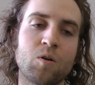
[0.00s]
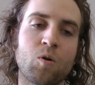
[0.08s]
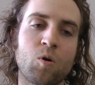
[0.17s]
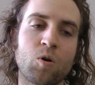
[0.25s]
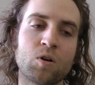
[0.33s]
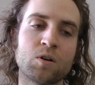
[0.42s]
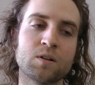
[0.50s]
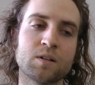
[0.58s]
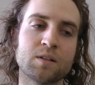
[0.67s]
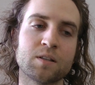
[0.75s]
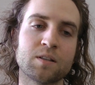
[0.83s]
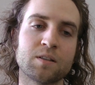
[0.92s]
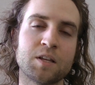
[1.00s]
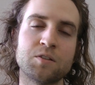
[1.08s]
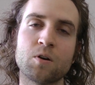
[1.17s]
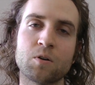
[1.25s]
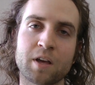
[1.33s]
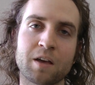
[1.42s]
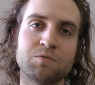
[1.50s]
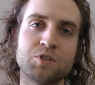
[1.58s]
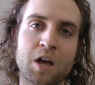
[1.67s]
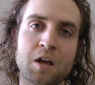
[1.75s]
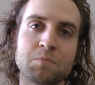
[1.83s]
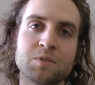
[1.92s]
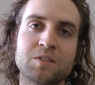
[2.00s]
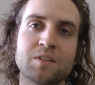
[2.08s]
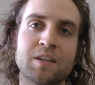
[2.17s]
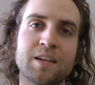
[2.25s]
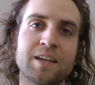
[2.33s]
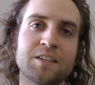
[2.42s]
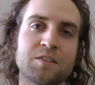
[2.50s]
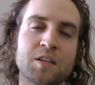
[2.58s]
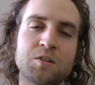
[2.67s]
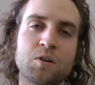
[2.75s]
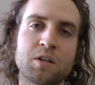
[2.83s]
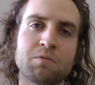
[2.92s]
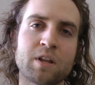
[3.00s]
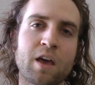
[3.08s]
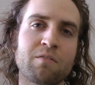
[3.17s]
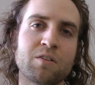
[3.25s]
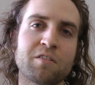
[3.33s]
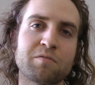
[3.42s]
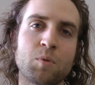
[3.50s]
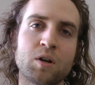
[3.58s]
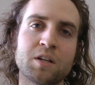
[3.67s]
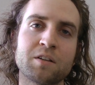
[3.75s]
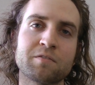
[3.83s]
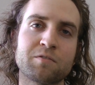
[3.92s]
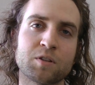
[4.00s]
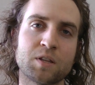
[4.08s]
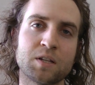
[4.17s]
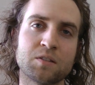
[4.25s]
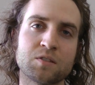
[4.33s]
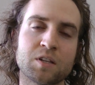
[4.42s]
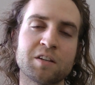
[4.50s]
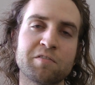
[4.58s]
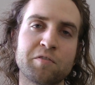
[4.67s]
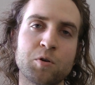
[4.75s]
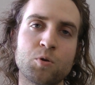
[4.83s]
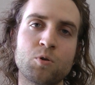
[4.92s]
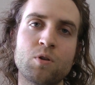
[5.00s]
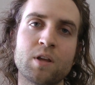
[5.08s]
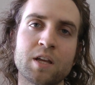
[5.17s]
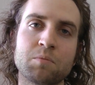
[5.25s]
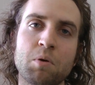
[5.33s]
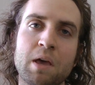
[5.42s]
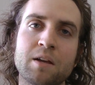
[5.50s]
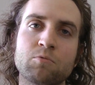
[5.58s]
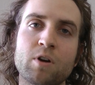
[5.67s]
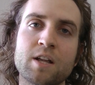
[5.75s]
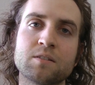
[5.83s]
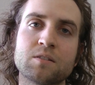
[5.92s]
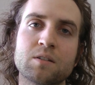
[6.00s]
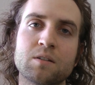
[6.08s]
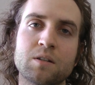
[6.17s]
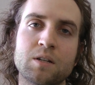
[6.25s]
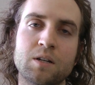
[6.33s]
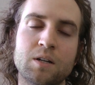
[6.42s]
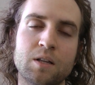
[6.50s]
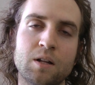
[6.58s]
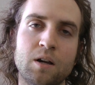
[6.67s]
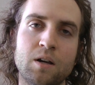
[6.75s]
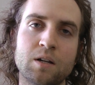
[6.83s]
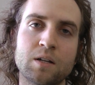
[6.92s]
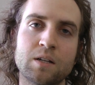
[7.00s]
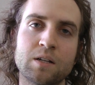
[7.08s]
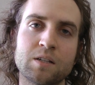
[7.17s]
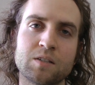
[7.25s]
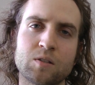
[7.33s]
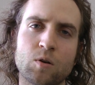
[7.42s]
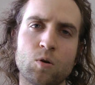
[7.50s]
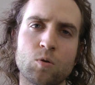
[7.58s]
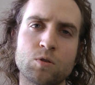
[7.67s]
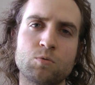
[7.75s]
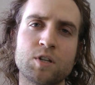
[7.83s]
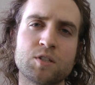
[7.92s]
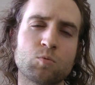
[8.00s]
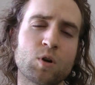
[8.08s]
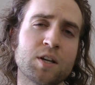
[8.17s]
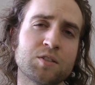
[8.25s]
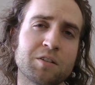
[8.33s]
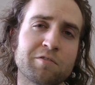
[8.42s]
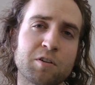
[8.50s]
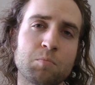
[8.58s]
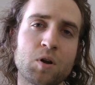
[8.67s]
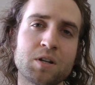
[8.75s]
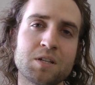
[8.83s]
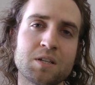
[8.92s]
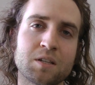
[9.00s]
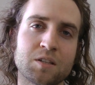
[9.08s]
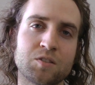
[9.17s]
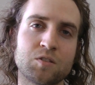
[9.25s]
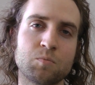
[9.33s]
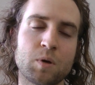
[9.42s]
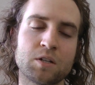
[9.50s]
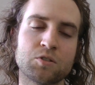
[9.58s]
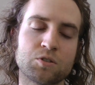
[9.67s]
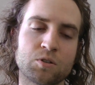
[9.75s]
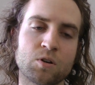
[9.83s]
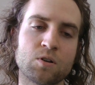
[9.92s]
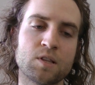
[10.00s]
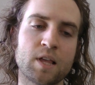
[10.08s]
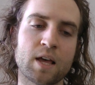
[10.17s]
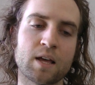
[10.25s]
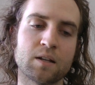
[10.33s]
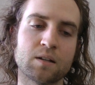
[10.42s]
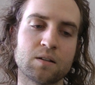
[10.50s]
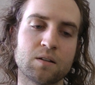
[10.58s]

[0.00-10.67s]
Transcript: or they don't have jobs, so they don't even have enough money for things like food and paying rent. So the reason we're asking for money is to make sure that